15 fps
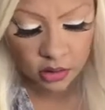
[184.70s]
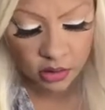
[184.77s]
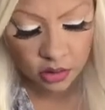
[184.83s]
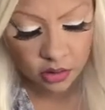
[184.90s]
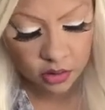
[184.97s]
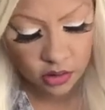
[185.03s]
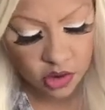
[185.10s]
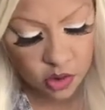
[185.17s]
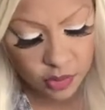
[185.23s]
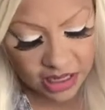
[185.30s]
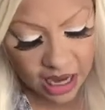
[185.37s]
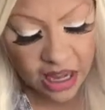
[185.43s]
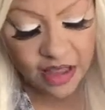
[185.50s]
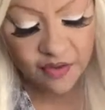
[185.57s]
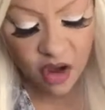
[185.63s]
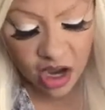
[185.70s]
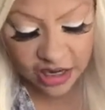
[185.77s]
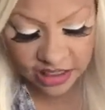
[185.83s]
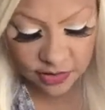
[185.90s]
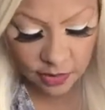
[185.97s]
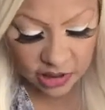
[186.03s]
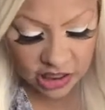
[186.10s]
So we got have
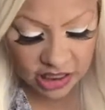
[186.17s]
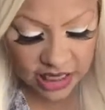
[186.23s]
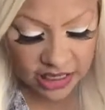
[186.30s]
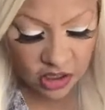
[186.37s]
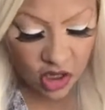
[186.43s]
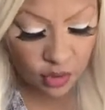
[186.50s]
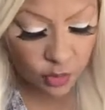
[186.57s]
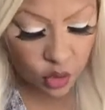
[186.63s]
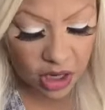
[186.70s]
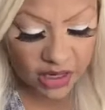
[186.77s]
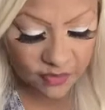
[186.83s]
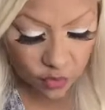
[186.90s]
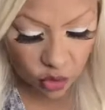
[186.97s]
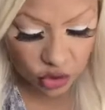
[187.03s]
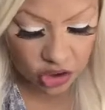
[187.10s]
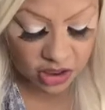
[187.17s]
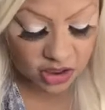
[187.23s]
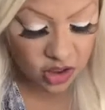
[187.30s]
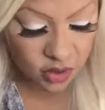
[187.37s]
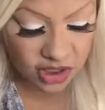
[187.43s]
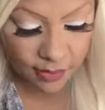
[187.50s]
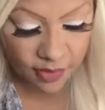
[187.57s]
unexpected income, great fortune. So
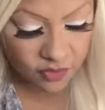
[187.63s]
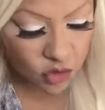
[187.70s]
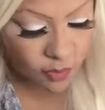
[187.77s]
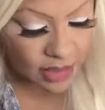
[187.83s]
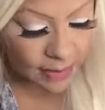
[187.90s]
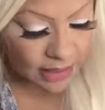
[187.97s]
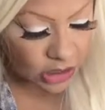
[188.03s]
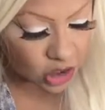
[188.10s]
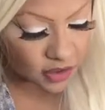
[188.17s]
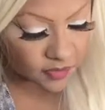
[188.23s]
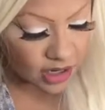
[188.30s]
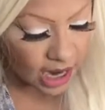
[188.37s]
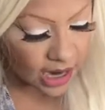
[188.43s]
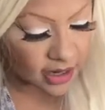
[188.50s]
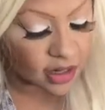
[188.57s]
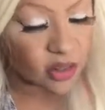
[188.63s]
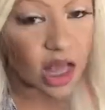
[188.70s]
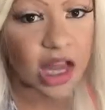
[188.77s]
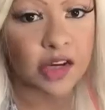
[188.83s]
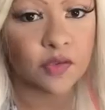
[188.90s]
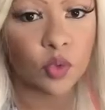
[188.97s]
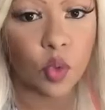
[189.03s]
some of you maybe could have gotten a lot
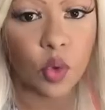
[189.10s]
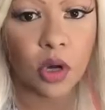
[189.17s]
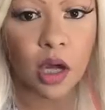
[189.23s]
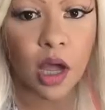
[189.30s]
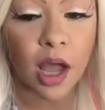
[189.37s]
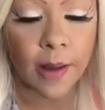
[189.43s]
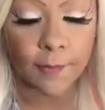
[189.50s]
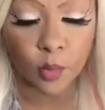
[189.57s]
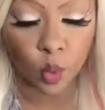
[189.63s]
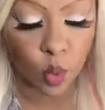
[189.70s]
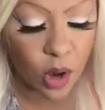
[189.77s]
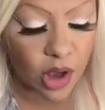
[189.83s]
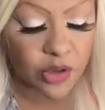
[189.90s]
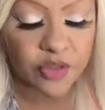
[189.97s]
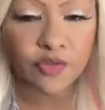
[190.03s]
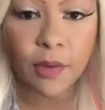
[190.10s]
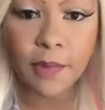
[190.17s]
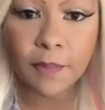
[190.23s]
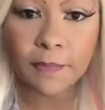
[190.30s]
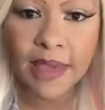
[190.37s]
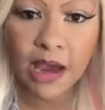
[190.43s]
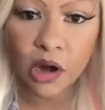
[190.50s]
of um, wealth from a
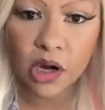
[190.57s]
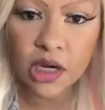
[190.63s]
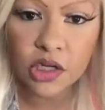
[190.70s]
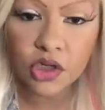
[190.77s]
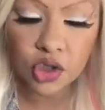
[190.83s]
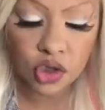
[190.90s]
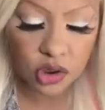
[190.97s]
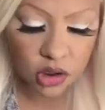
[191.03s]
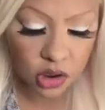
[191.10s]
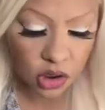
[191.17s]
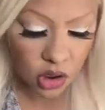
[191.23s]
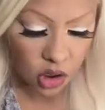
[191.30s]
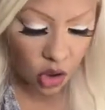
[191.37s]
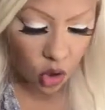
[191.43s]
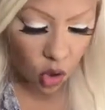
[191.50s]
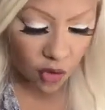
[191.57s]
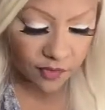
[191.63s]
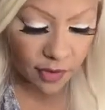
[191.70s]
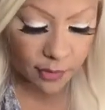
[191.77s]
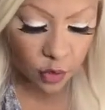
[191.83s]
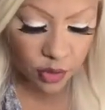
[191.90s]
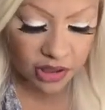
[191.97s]
marriage or from
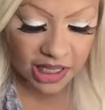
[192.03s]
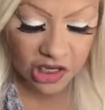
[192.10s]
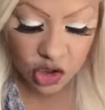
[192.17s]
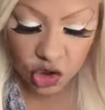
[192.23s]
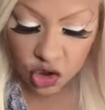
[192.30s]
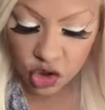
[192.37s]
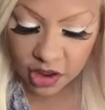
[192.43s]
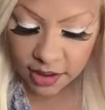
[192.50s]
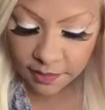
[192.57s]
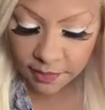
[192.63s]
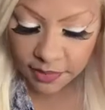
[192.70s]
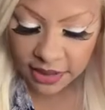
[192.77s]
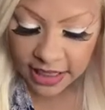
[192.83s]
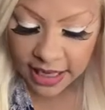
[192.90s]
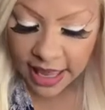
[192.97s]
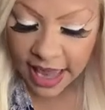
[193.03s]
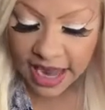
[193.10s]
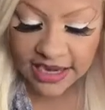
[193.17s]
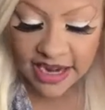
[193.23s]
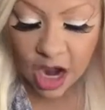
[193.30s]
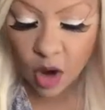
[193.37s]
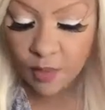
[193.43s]
a relationship. And
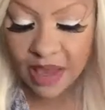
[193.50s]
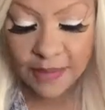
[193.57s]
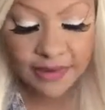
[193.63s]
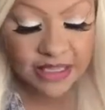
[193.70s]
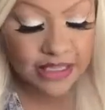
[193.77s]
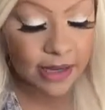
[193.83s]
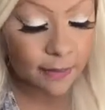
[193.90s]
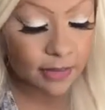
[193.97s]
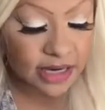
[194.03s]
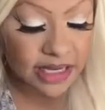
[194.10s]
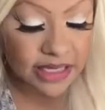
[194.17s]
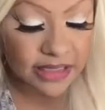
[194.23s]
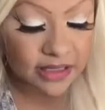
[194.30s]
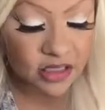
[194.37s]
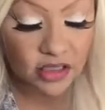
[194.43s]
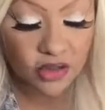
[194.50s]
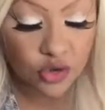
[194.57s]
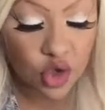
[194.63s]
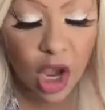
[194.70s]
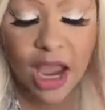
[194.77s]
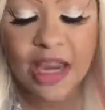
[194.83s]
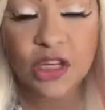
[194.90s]
now maybe somebody's
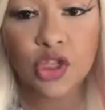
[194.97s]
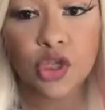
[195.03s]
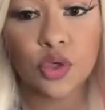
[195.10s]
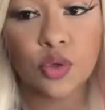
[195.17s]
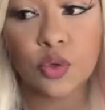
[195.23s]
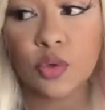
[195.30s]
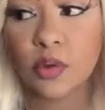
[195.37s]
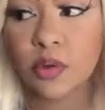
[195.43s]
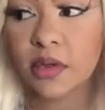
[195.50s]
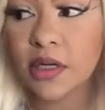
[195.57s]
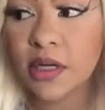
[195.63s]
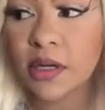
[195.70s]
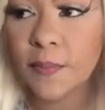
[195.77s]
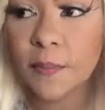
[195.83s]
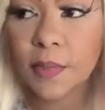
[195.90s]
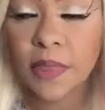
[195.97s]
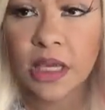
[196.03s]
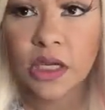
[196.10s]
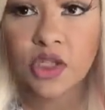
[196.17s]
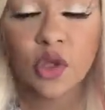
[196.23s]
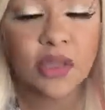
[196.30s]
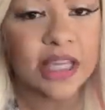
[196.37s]
trying to,
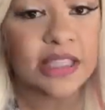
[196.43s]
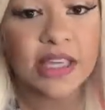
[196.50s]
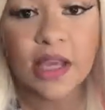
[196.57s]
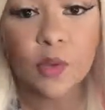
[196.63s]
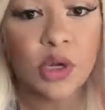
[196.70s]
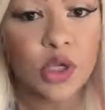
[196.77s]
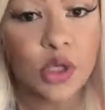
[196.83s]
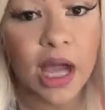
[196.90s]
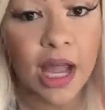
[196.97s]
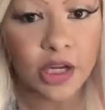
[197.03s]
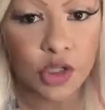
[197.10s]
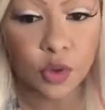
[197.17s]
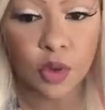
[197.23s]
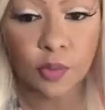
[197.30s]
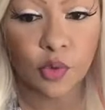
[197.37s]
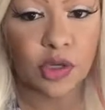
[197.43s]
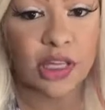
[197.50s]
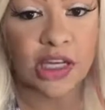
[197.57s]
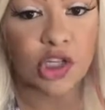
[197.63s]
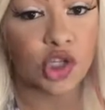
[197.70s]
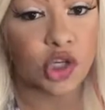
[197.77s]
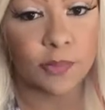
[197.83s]
so let's say when you got into a
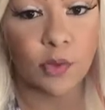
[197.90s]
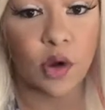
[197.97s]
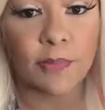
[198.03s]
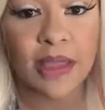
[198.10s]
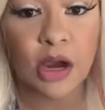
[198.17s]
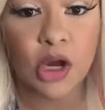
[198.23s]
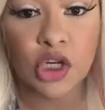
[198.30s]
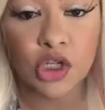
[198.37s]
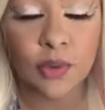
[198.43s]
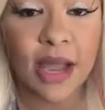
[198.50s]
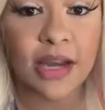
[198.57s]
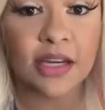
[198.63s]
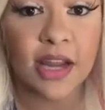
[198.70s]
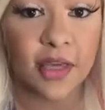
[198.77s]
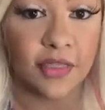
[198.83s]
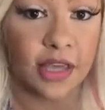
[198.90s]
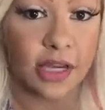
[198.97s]
relationship or a marriage, you had nothing.